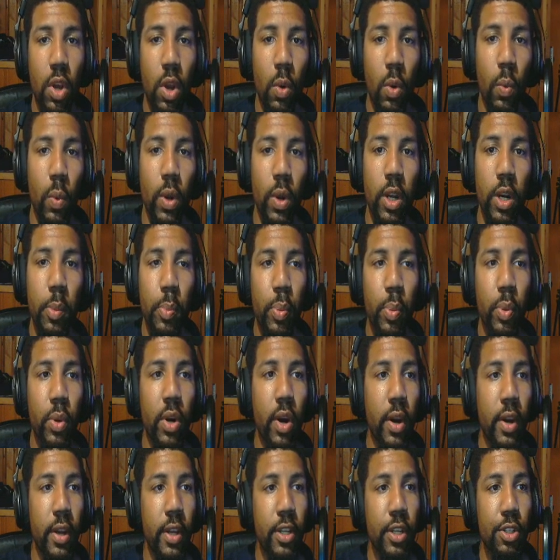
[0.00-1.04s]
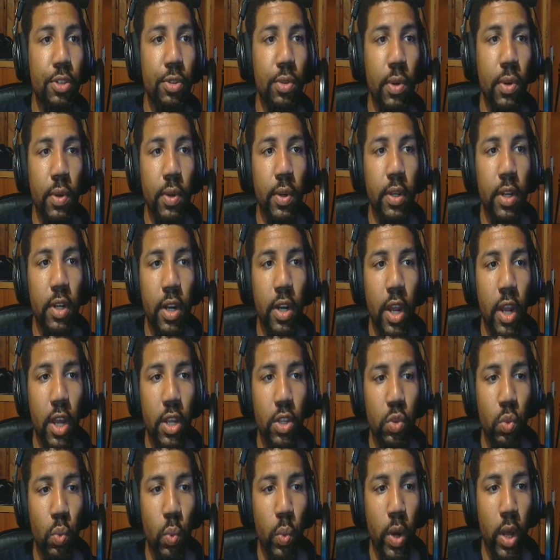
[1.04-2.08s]
We're gonna put our intro in it as
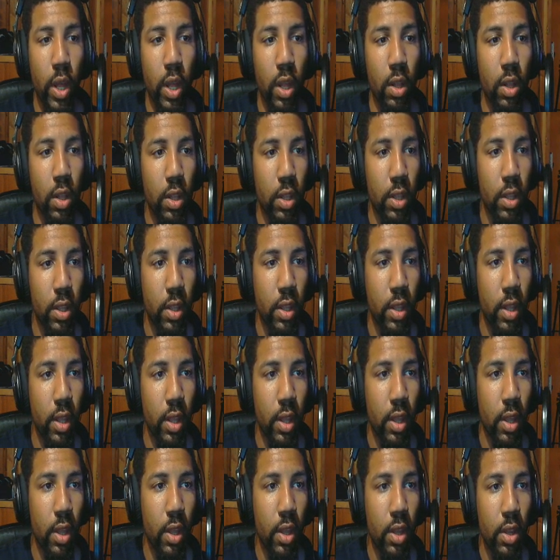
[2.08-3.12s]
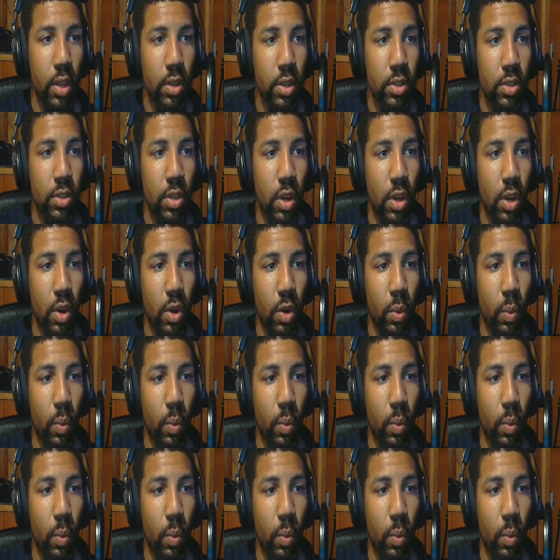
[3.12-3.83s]
well. So